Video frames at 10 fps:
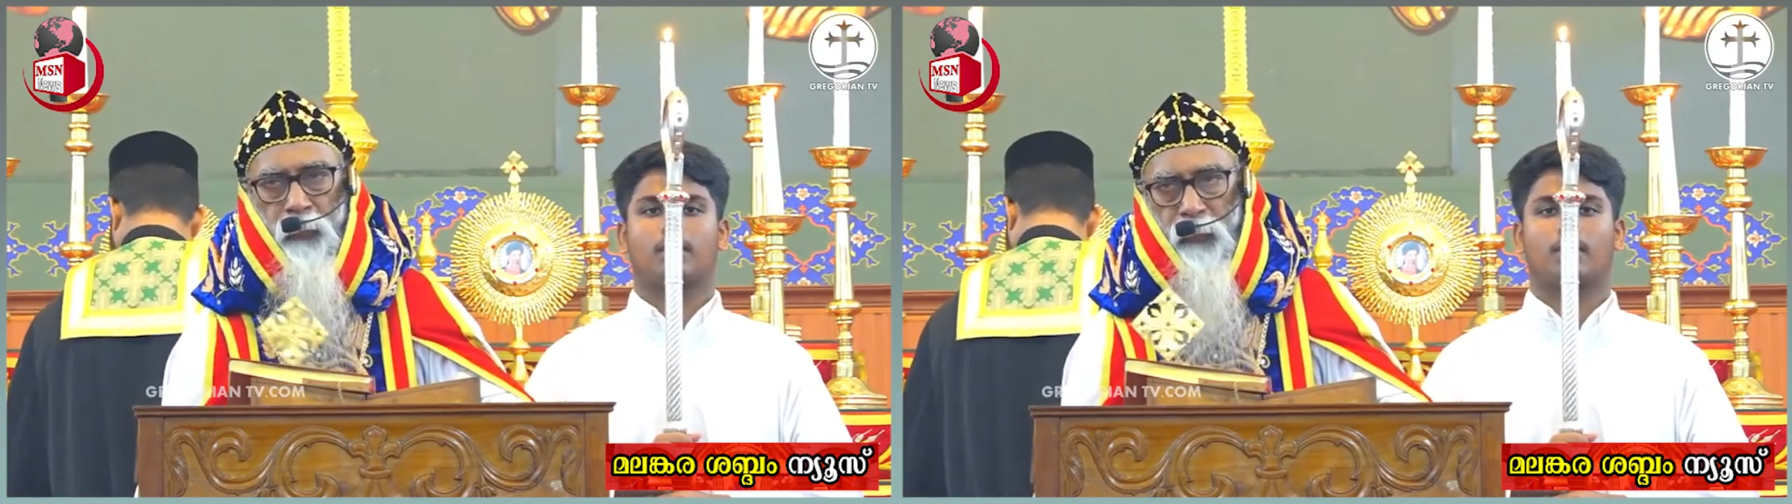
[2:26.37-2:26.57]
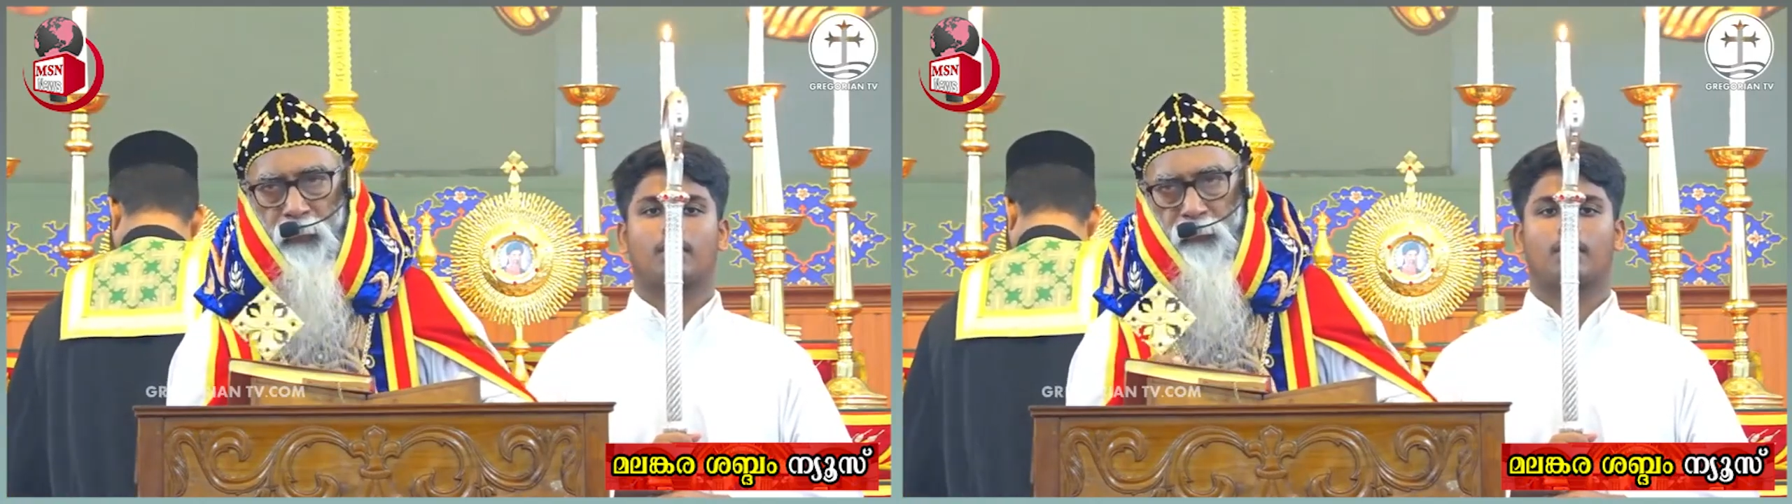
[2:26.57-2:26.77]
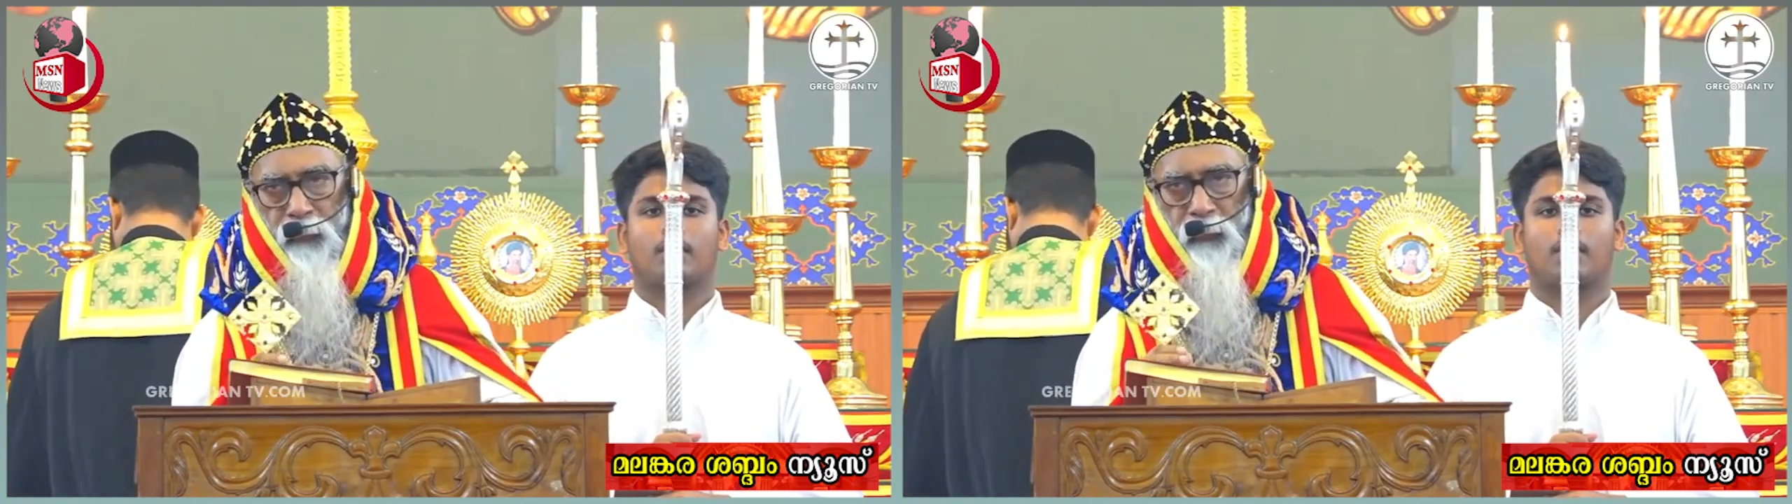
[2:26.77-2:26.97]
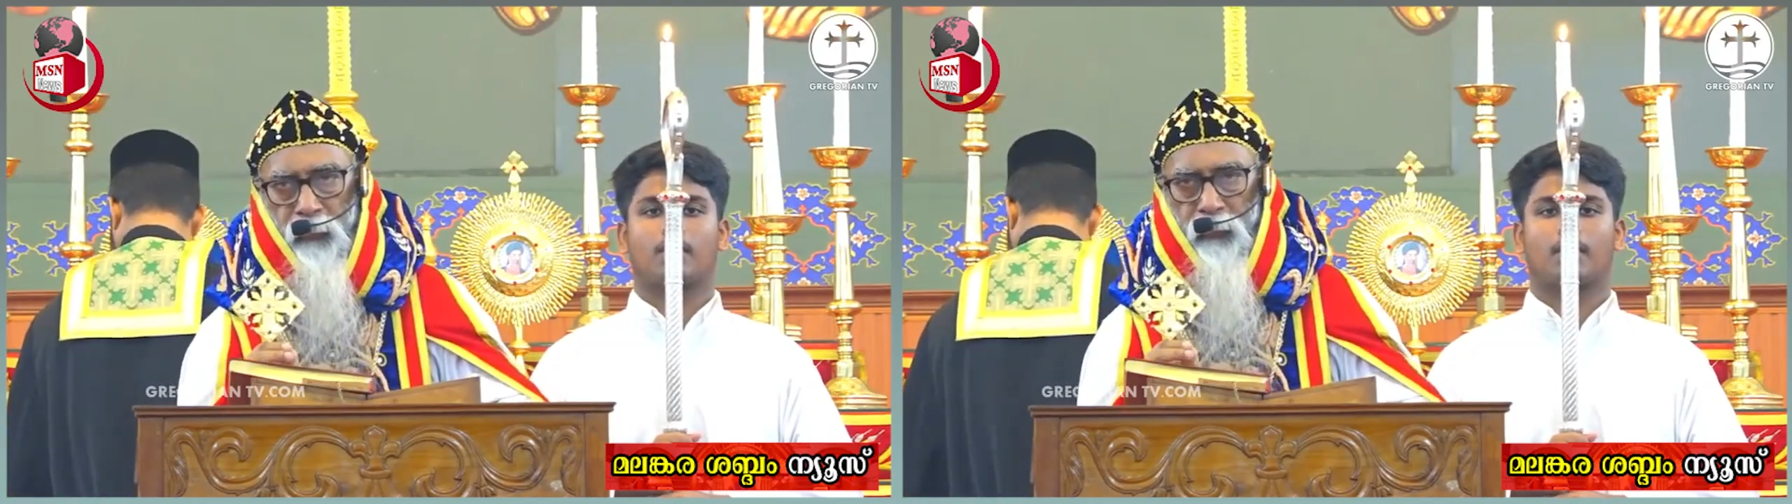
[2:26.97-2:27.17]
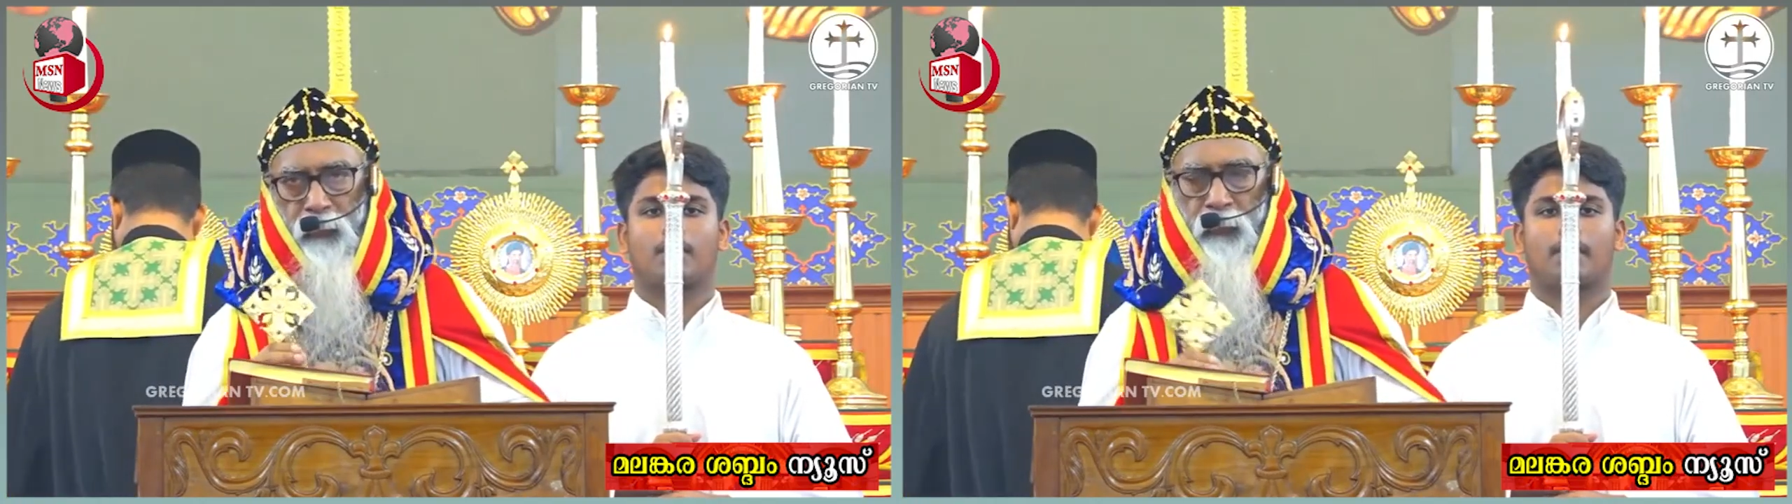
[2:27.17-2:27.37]
makes a
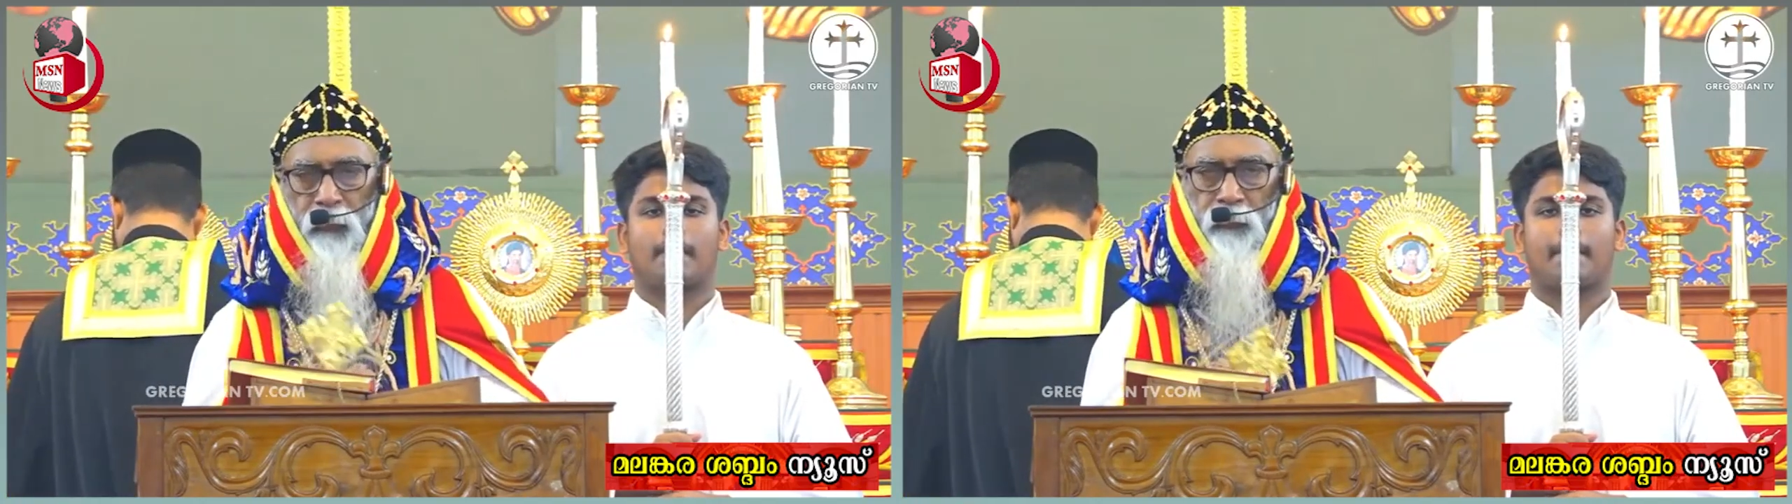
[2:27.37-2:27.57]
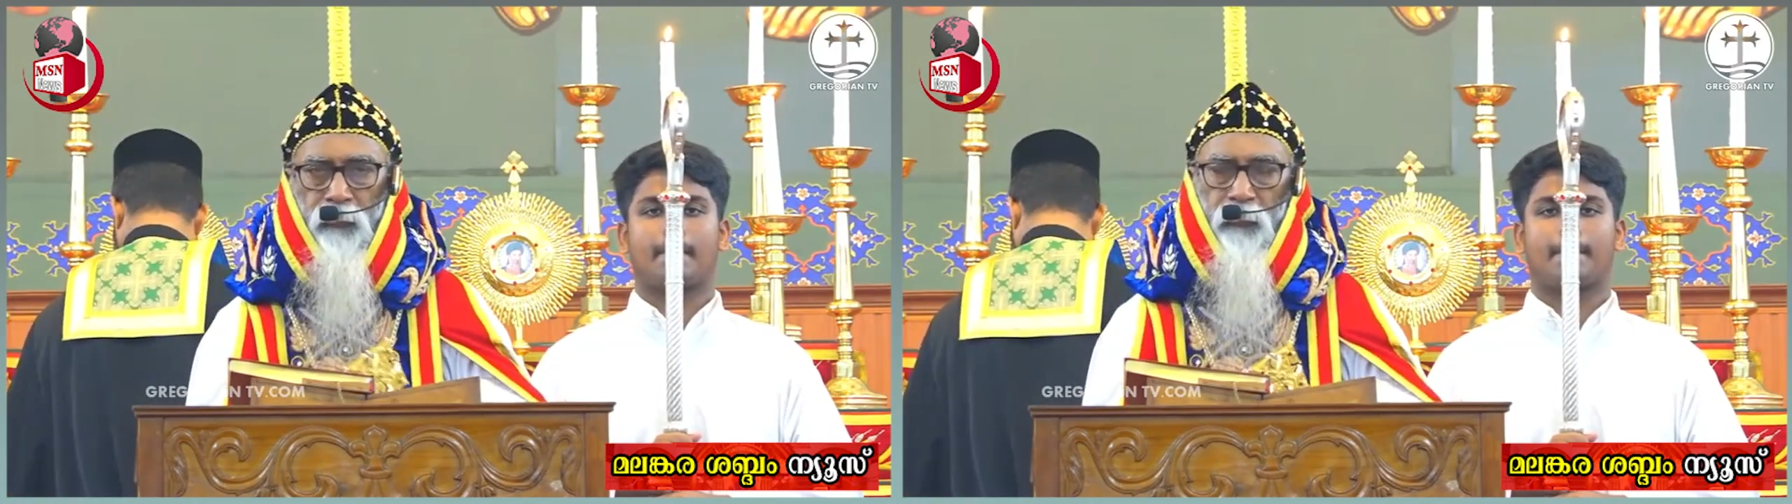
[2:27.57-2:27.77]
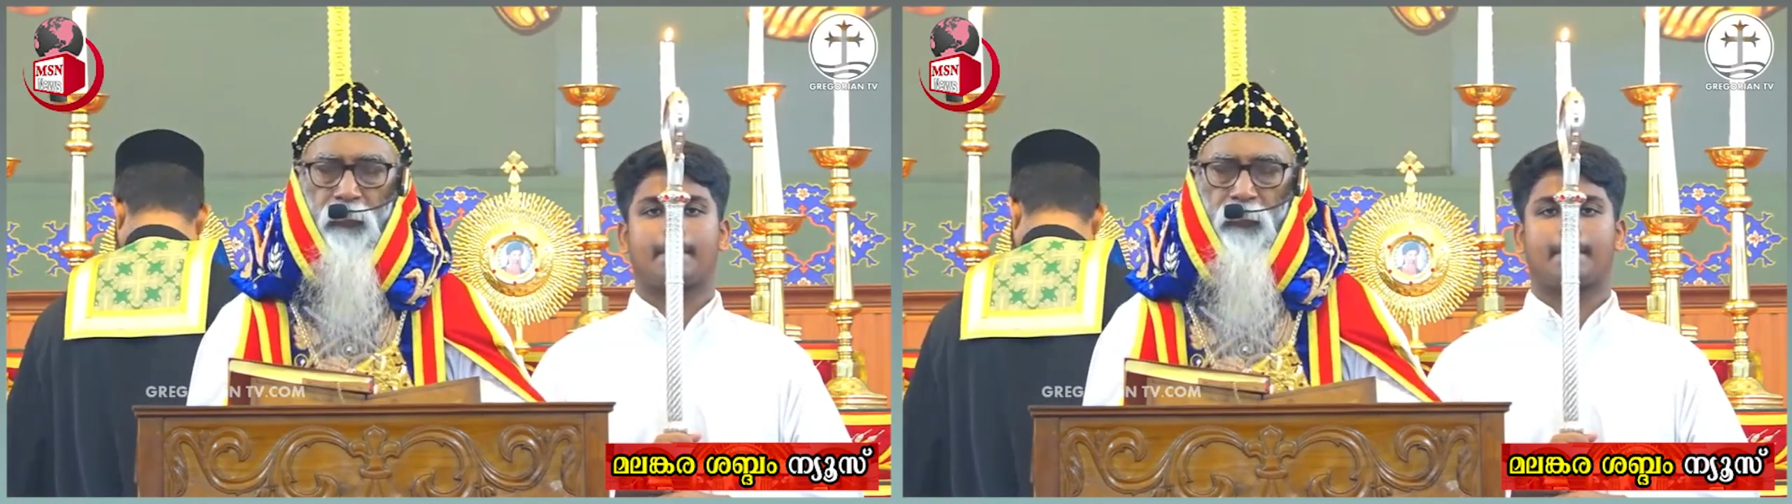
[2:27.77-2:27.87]
life